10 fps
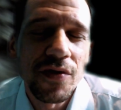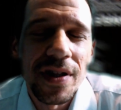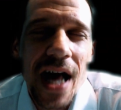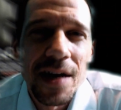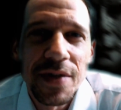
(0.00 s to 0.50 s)

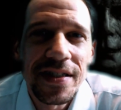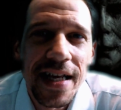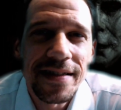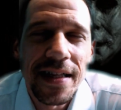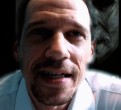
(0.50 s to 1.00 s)
a lot of
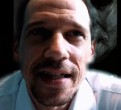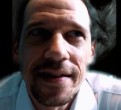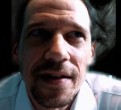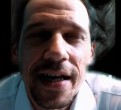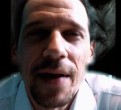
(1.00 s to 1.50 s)
mistakes I think they
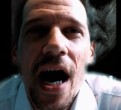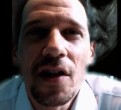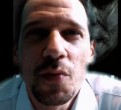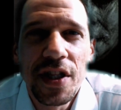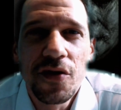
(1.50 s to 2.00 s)
did, like with
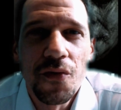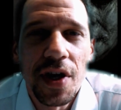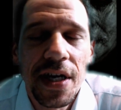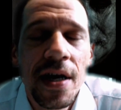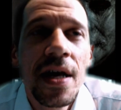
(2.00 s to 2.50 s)
Halloween
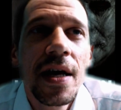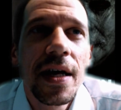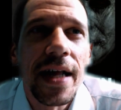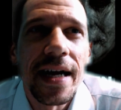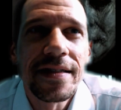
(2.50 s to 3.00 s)
3.
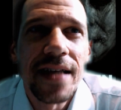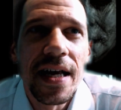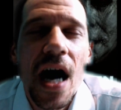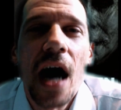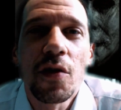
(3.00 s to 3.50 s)
Like I
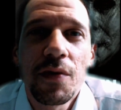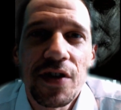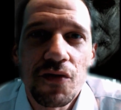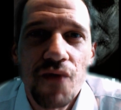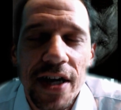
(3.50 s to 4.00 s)
said, Halloween
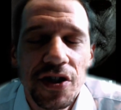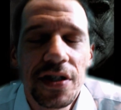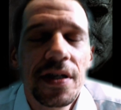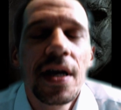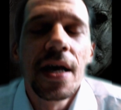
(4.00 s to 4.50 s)

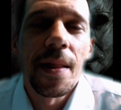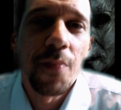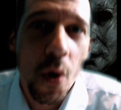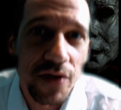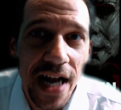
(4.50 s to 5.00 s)
Resurrection. They
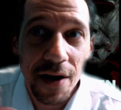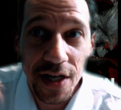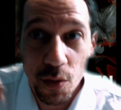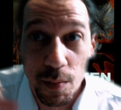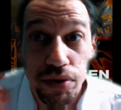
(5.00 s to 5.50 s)
pulled it out
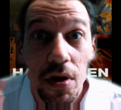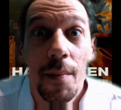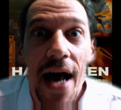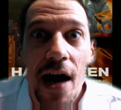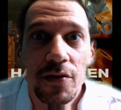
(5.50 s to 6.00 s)
here with
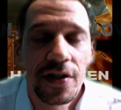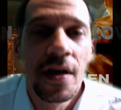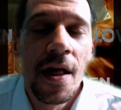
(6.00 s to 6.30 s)
Blumhouse.